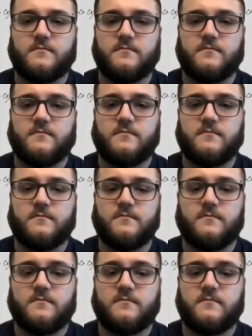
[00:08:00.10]

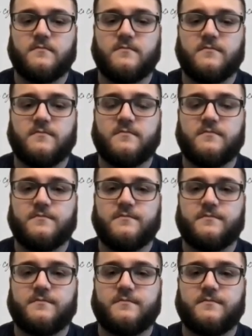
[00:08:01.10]

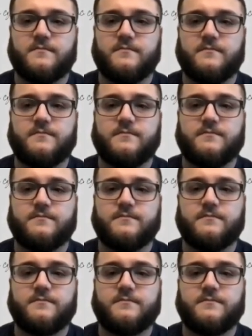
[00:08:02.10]

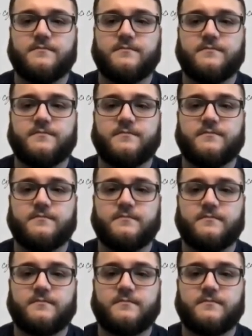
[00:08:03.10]
No words are spoken by the person on screen.